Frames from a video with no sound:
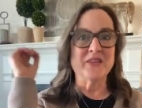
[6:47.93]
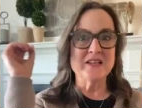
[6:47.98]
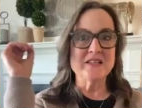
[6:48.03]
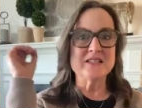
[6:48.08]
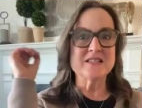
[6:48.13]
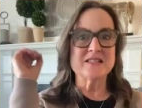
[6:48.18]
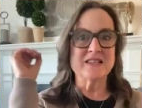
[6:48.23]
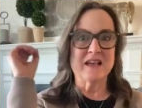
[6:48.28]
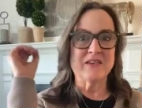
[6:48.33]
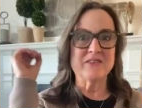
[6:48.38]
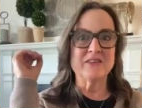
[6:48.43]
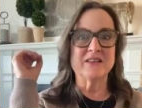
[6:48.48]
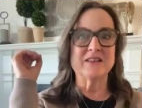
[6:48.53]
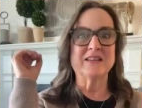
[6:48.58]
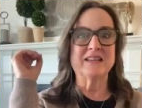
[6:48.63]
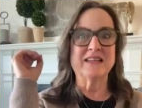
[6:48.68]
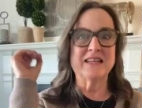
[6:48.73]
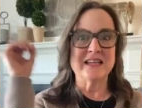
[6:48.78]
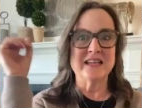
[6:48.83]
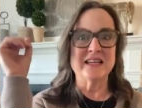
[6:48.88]
these
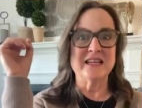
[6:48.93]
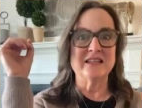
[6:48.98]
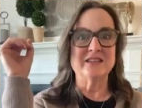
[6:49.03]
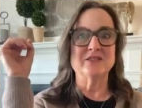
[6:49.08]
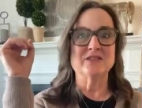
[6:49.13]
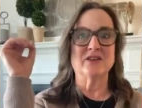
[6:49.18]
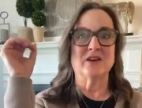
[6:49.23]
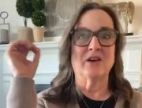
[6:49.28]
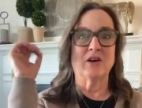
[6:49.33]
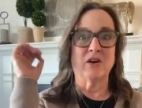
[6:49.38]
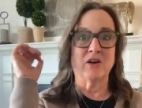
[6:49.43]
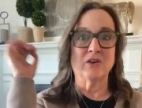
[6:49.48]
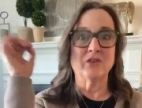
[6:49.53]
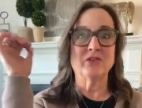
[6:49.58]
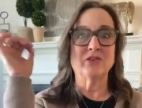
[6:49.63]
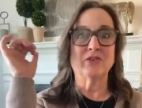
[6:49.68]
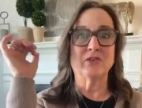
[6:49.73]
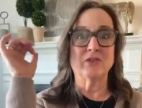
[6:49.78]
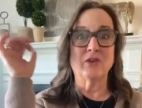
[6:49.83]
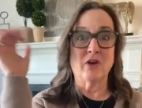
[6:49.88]
7 keys
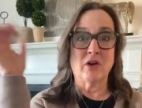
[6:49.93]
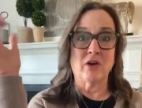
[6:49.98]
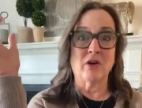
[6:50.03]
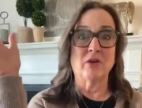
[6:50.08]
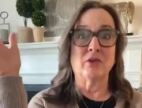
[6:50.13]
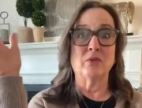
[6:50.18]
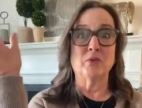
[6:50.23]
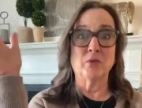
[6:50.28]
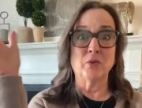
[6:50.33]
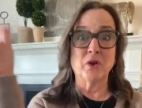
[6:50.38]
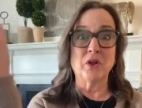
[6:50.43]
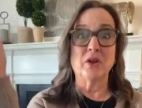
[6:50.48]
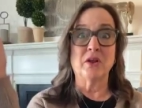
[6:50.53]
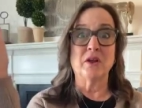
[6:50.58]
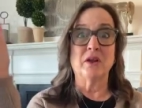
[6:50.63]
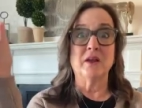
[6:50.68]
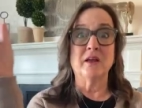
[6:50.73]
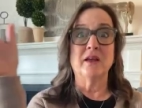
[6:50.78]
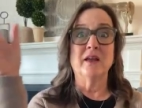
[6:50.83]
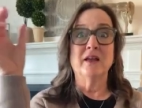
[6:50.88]
are
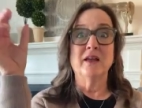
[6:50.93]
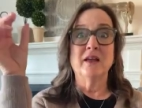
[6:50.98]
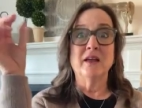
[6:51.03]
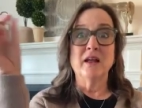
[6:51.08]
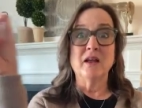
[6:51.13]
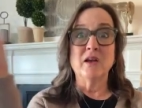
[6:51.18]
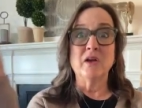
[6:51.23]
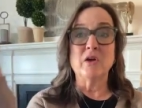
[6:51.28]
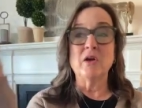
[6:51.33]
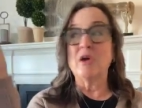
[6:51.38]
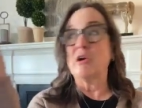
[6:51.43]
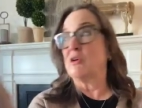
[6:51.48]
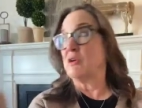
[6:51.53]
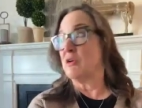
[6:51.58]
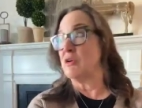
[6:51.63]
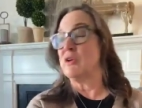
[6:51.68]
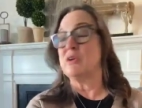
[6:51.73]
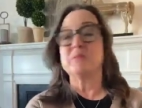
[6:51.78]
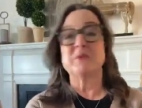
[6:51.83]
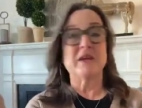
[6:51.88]
really
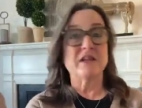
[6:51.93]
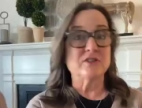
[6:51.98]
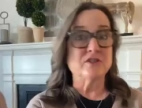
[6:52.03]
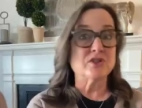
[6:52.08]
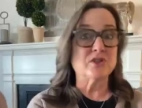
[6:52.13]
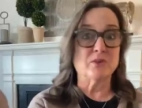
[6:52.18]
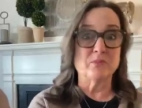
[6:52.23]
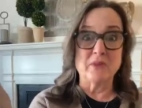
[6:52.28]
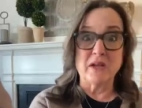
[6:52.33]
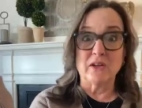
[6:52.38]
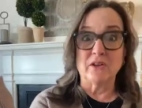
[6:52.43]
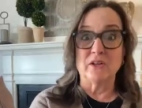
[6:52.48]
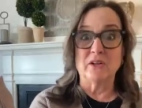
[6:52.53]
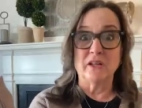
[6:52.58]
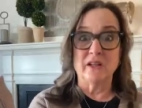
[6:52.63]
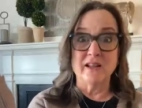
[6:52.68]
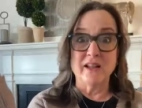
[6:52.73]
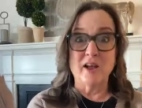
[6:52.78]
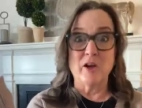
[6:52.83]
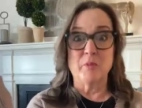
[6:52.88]
going to be
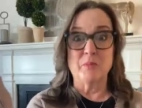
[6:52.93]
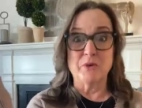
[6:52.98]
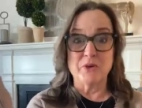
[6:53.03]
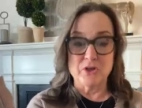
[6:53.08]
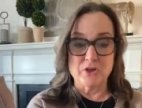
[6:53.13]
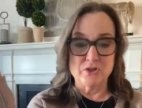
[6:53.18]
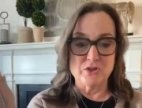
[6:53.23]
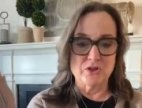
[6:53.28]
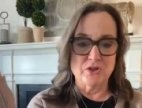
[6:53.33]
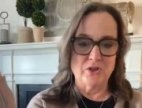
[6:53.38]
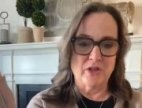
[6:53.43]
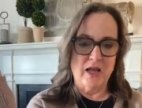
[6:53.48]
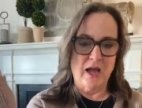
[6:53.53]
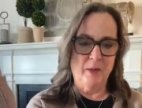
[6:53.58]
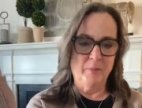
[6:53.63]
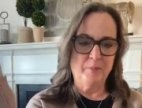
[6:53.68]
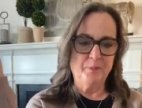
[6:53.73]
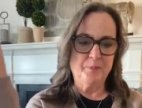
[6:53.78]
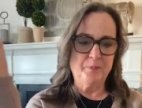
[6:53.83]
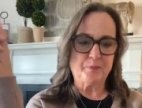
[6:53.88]
instrumental in helping you do
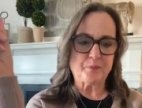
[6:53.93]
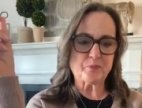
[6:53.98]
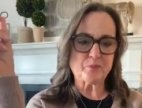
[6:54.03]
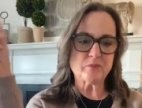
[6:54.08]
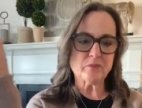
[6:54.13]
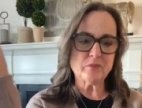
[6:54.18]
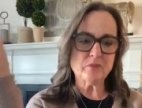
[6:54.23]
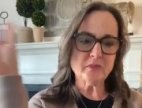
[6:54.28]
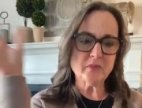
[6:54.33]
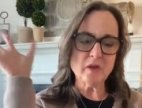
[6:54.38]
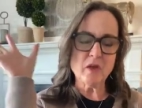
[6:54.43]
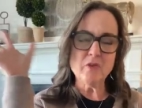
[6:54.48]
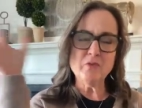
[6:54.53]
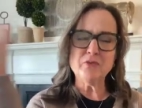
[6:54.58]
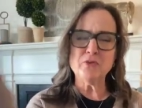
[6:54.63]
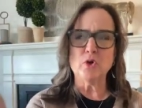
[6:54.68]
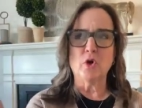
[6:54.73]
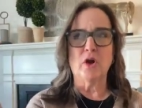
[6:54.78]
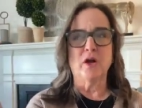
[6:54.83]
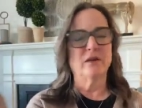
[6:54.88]
that.
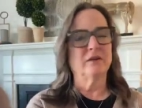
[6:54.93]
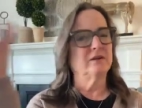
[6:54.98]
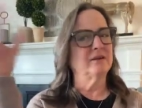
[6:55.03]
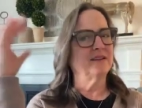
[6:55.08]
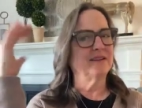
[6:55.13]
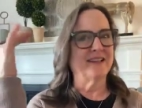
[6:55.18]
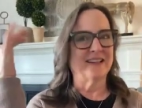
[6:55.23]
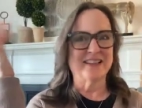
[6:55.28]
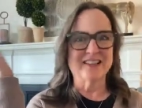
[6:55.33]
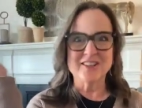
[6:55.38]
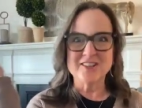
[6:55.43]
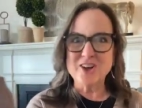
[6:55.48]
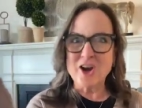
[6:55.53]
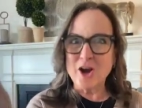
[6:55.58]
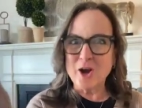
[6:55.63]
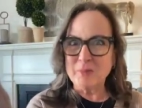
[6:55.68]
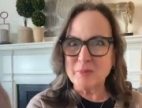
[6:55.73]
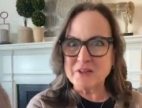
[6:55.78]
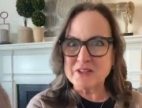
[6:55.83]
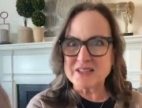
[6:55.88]
Flooring, get the
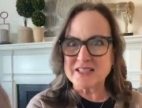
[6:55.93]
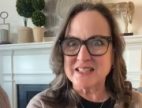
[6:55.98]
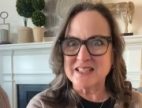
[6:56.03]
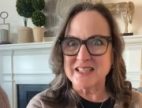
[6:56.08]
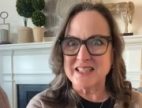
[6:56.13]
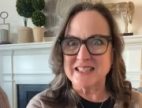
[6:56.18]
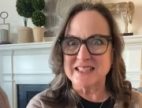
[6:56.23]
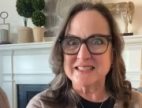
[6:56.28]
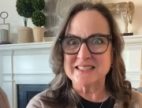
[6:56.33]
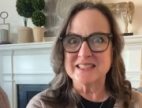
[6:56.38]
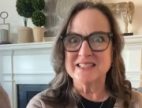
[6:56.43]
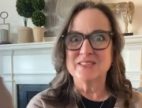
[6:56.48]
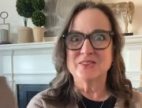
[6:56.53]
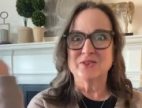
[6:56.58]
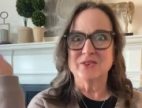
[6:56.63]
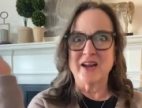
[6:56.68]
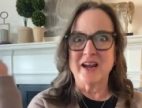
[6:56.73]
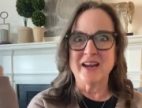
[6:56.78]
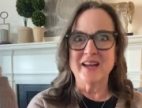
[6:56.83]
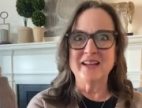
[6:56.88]
carpets cleaned,
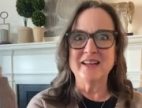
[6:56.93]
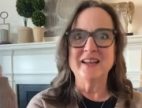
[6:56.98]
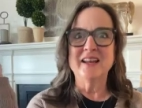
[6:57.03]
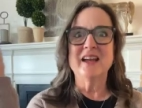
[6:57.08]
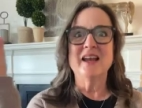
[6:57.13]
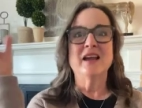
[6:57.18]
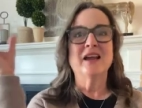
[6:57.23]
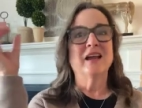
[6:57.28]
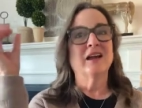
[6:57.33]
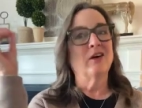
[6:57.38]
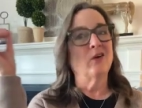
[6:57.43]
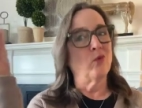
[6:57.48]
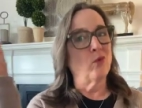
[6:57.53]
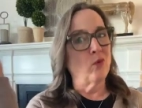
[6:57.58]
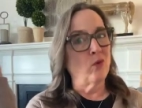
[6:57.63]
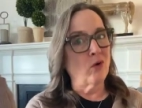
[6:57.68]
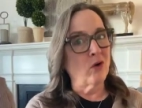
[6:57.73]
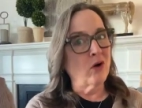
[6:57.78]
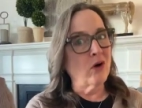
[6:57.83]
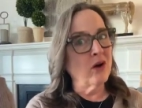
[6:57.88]
right?
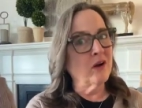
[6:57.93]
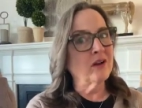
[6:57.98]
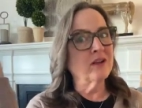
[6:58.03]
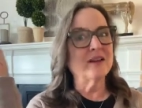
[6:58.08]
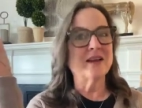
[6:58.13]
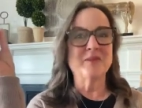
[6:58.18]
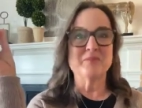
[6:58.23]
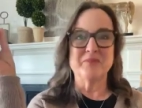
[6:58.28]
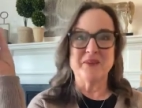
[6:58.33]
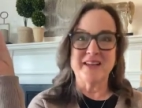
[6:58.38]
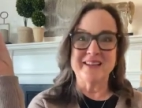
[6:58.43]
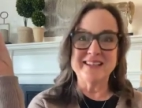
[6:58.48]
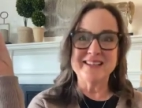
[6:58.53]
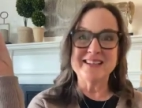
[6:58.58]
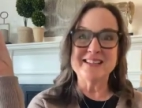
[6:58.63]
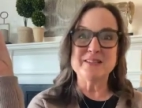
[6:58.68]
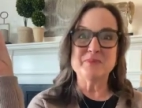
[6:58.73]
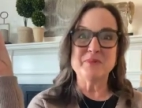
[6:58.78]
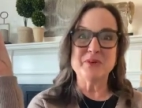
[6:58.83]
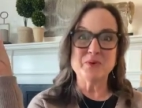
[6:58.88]
Or they may
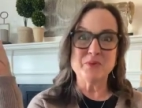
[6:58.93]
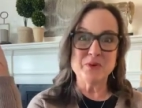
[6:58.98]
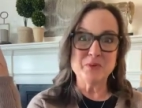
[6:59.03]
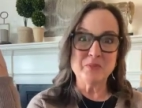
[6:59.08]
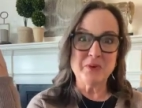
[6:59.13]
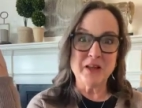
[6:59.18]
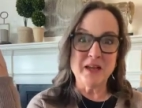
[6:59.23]
need to be